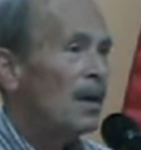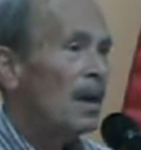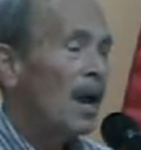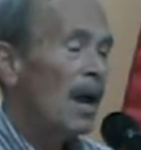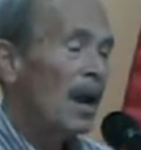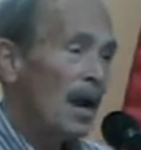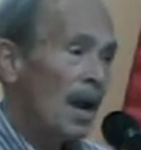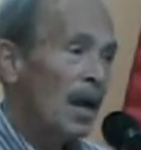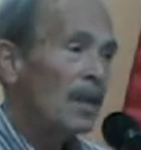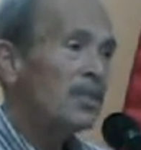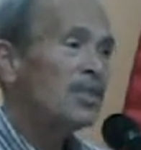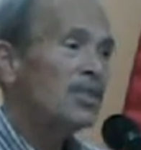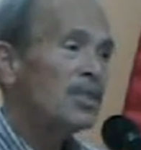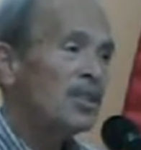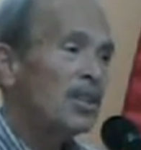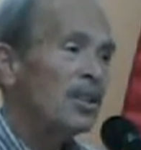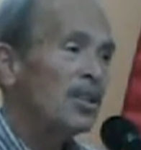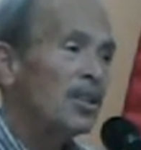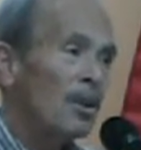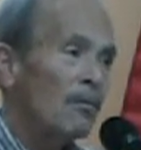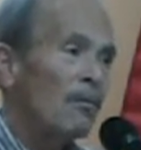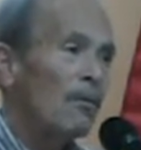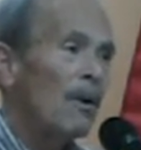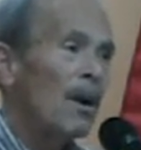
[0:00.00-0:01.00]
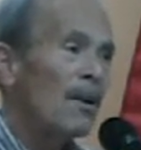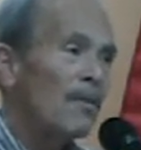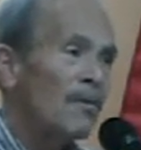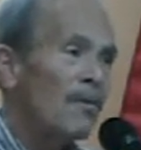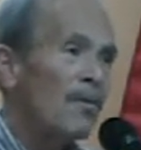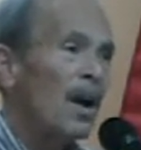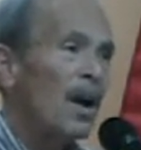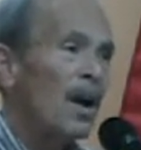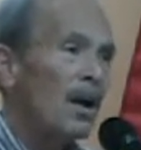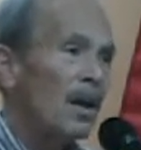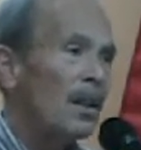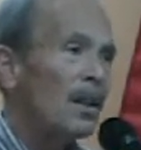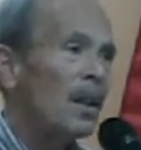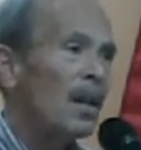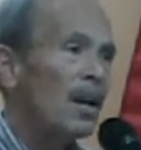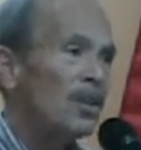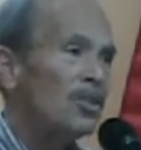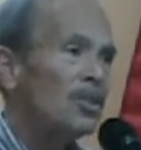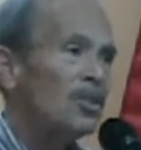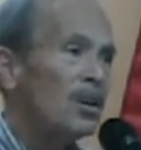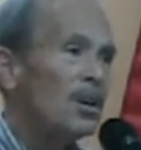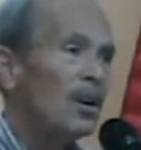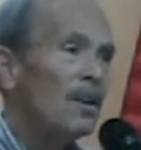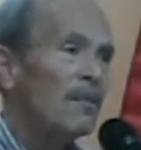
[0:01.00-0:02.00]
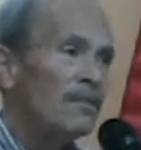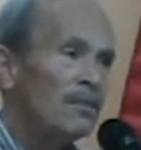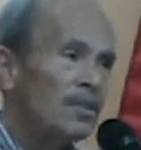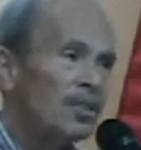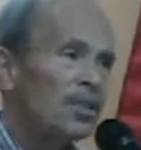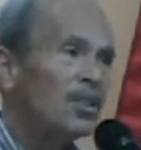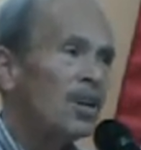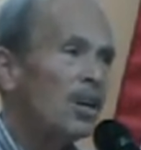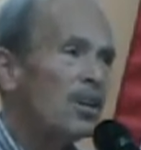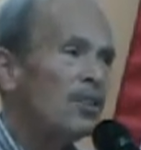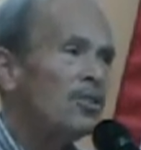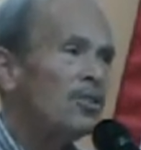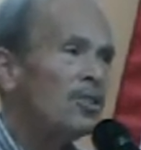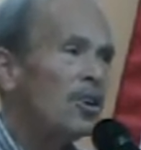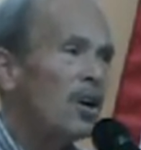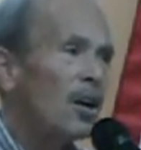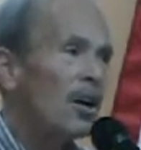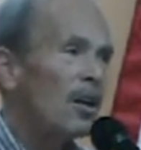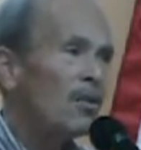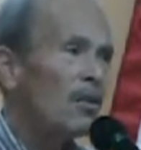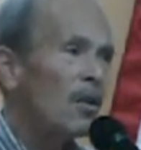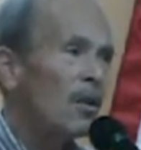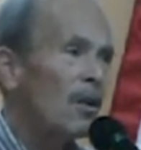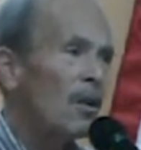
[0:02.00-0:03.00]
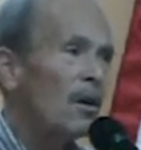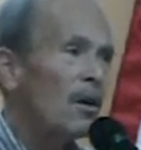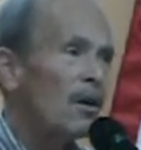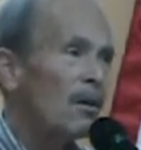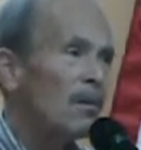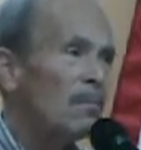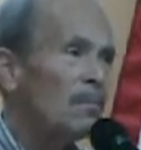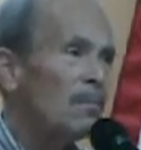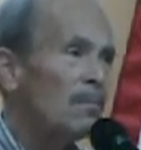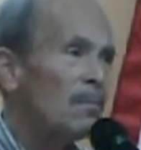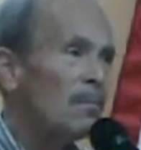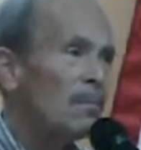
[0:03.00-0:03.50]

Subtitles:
Now that's in direct violation of the sunshine law.